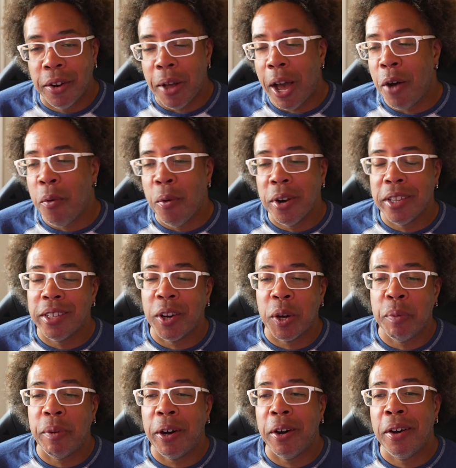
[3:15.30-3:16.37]
want to talk
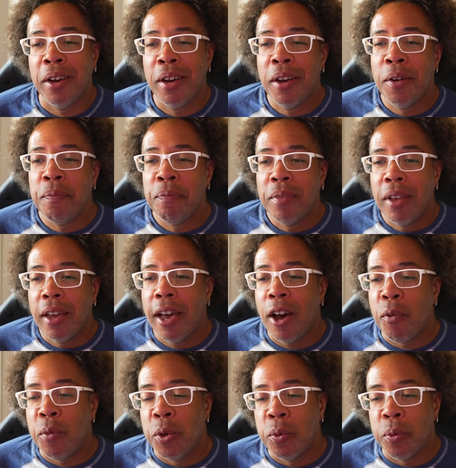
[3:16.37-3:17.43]
about how
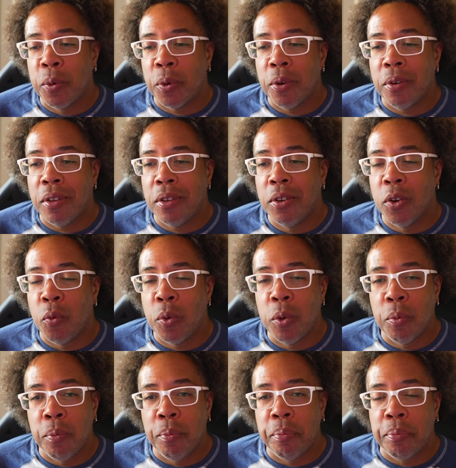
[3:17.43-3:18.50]
we were, you know,
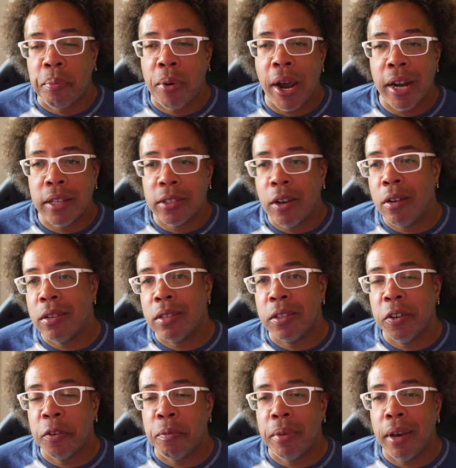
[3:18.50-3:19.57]
we practiced all this
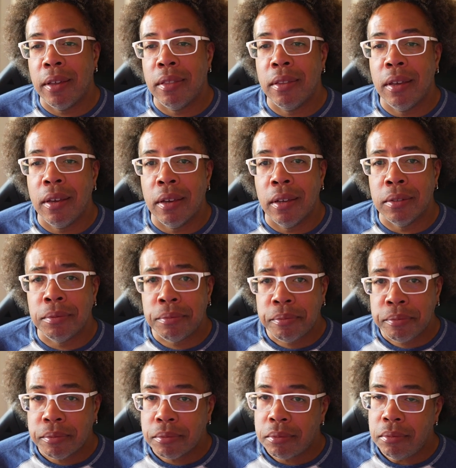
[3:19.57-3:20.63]
stuff back then.
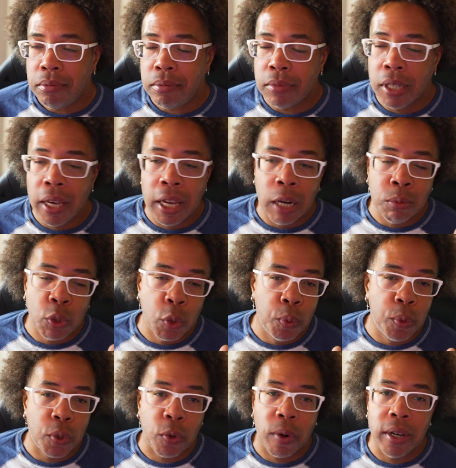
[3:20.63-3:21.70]
And I'm sure it
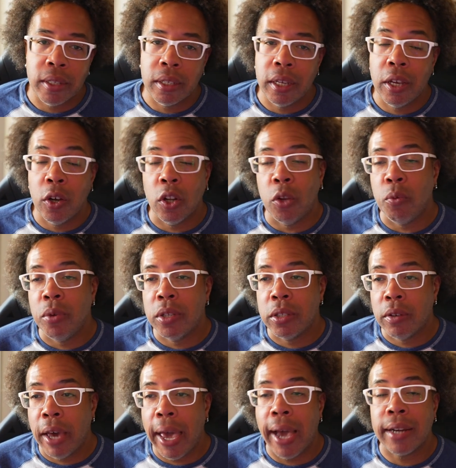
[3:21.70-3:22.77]
was crazy as hell, and we
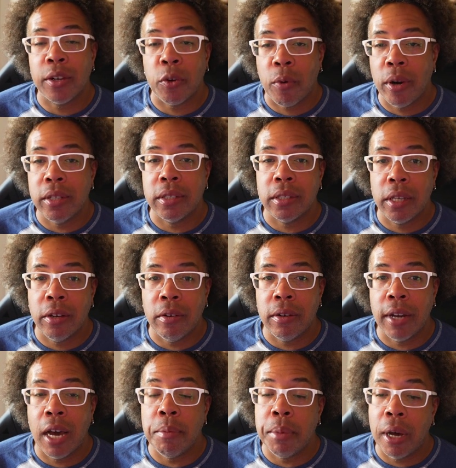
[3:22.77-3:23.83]
still acting crazy as hell
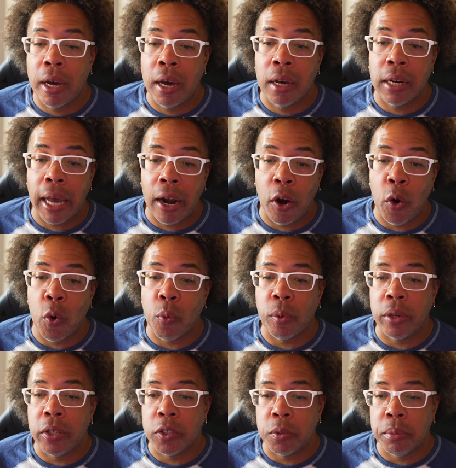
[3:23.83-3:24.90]
now behind our own
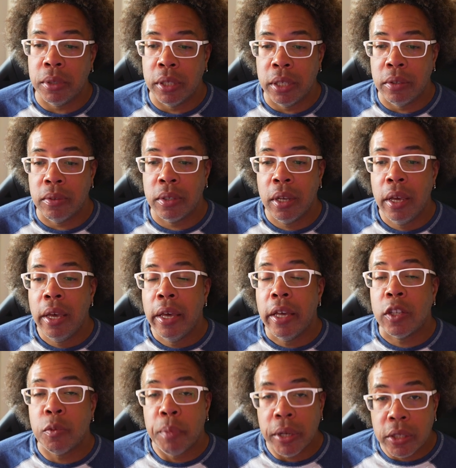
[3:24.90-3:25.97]
religious beliefs,
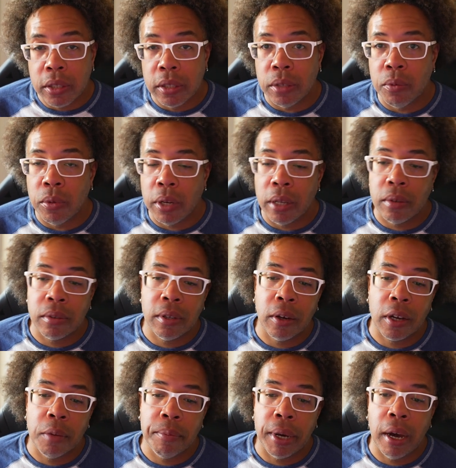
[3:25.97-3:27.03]
especially when they
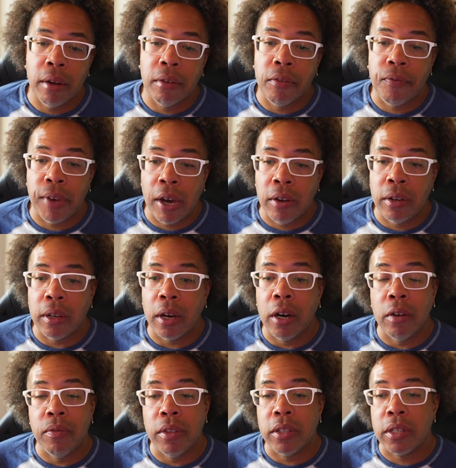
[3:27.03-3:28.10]
talk about the founding
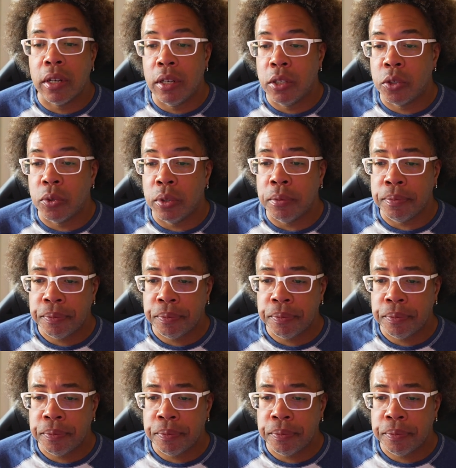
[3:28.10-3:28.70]
of this country.